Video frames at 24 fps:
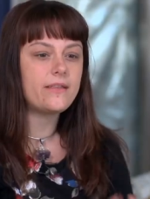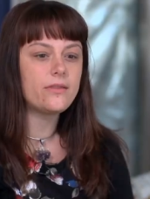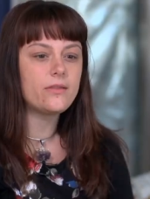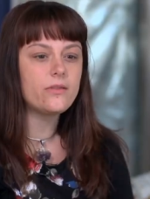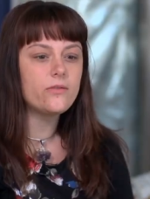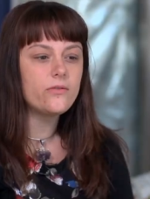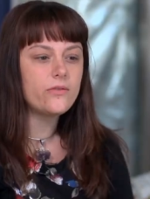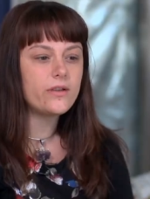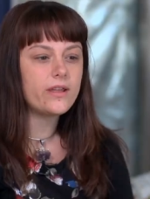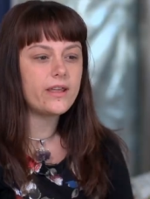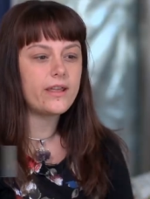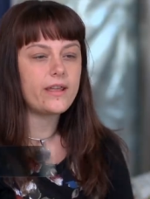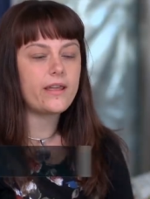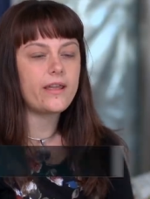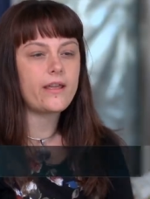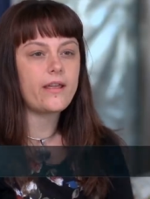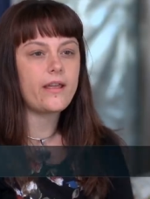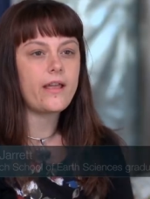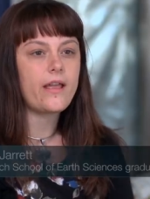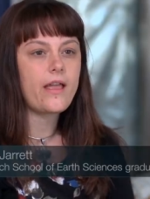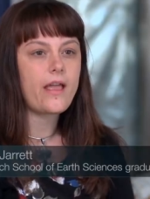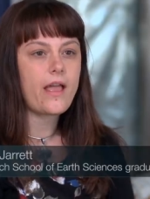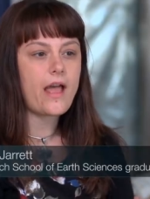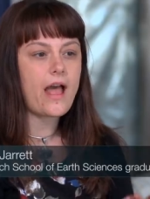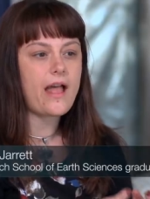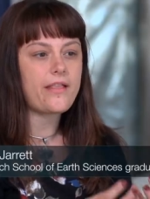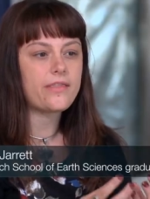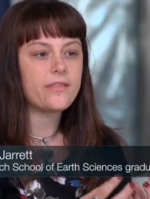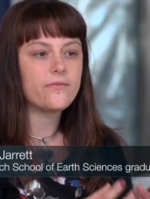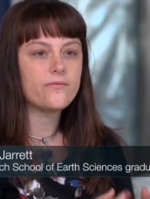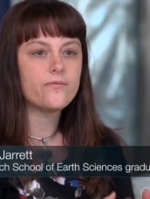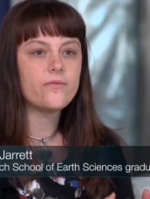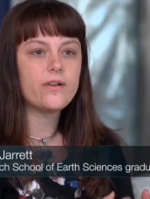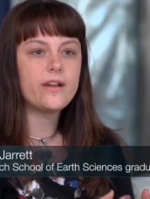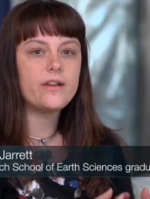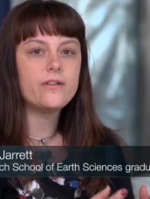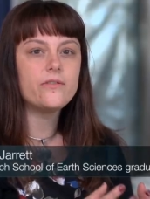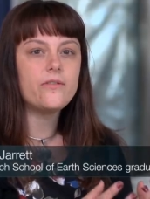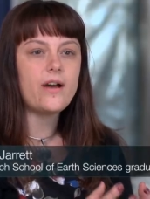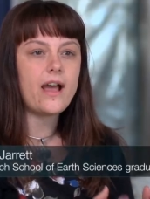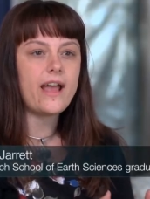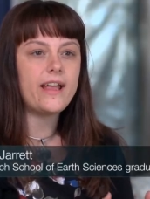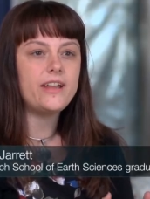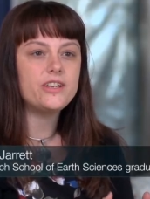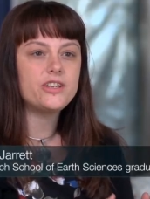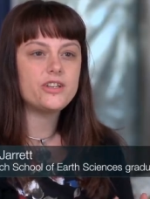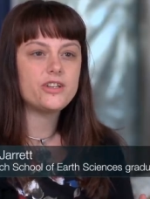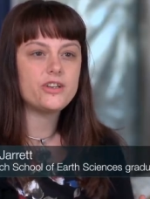and looking at the real
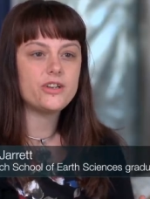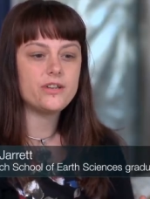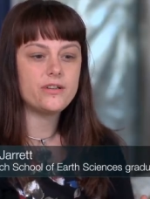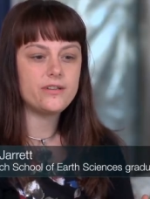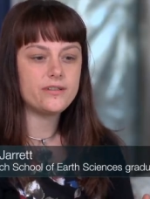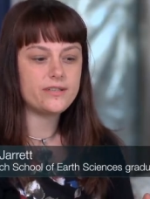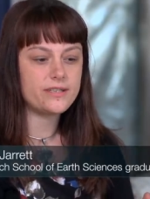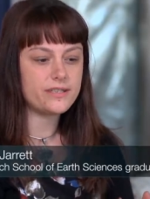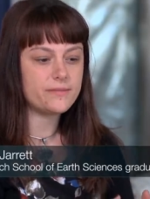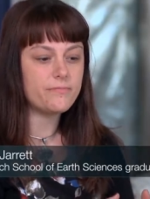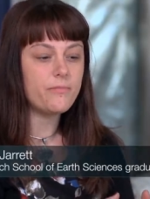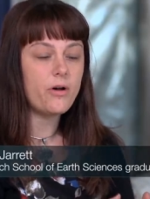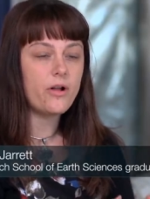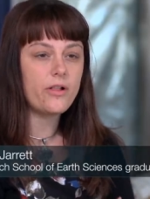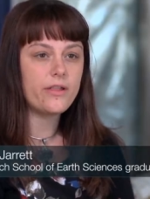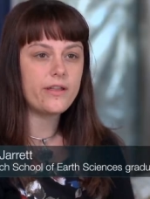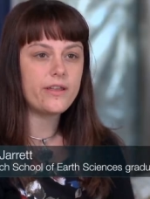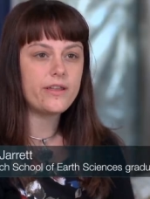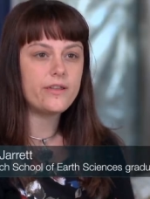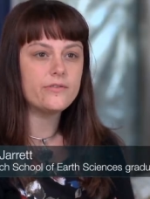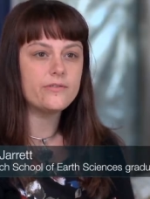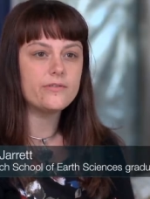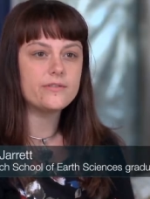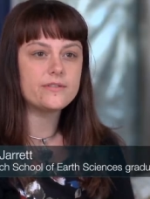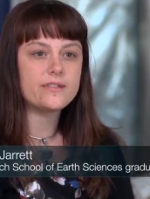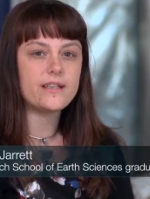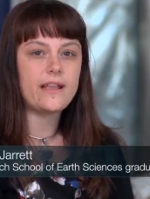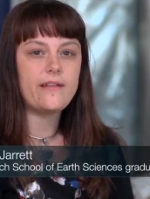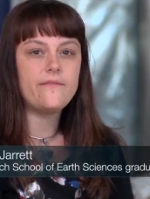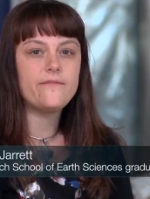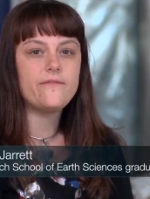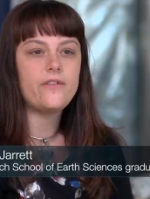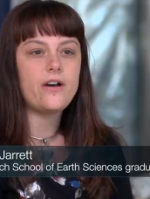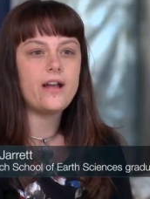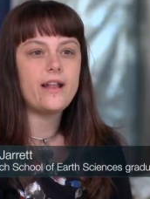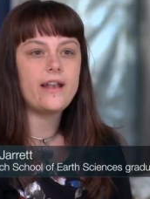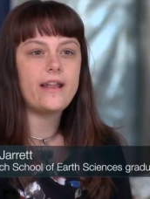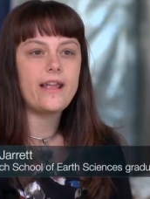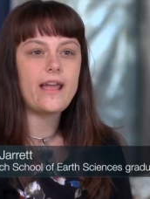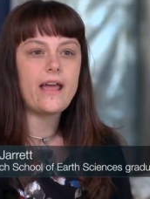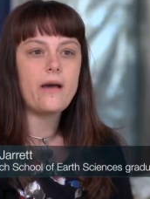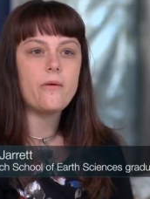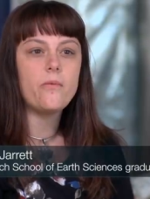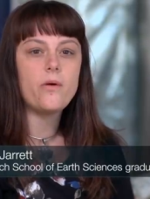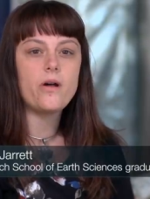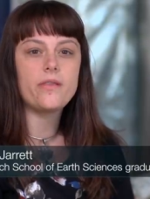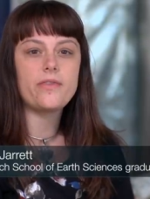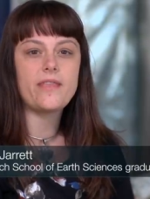ancient molecules and finding
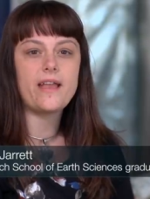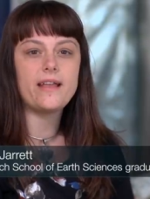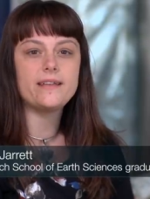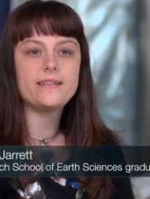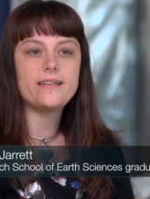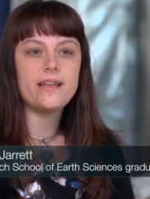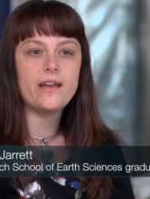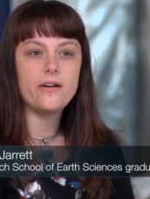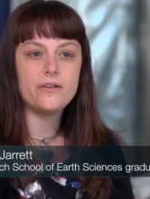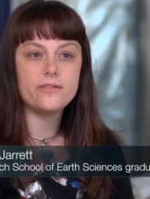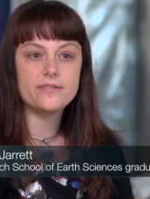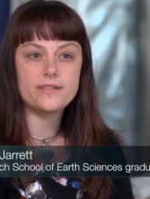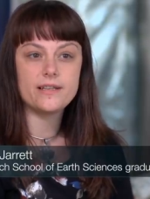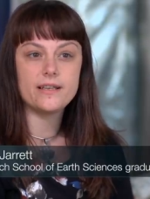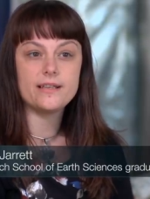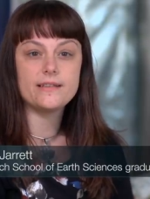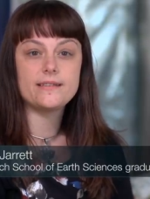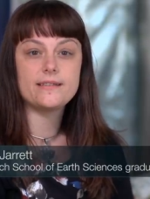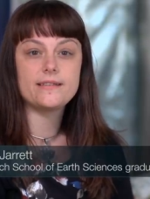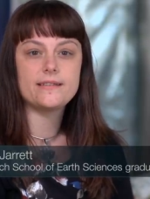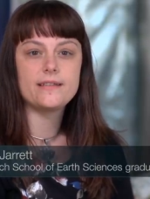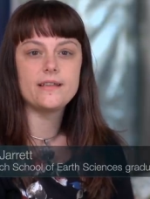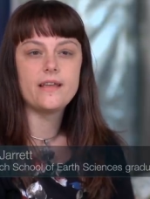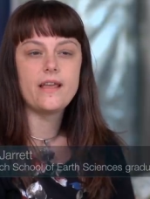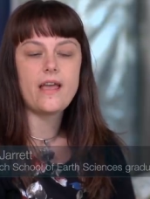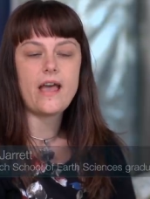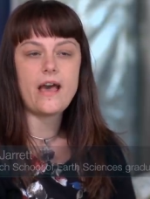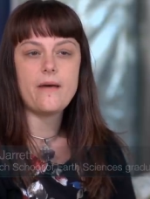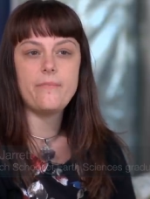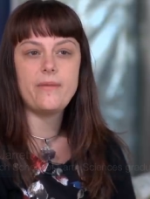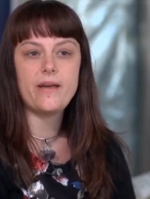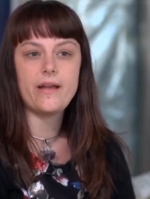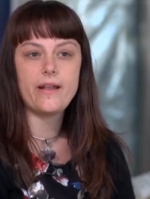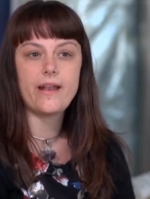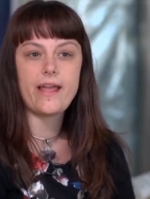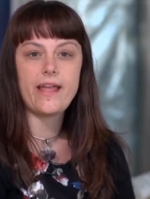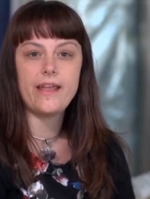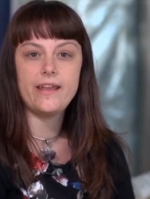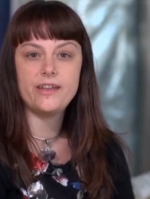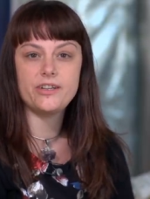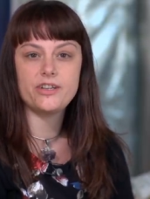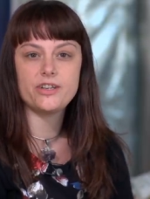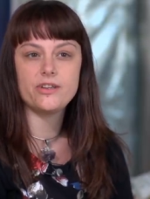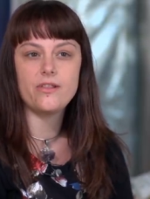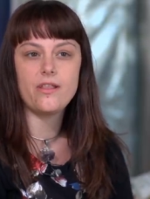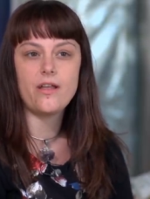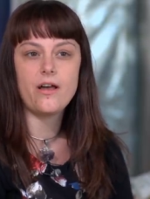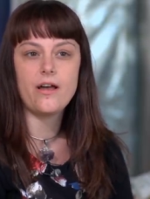out what that tells us about
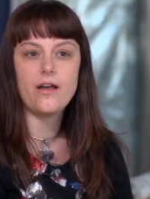ancient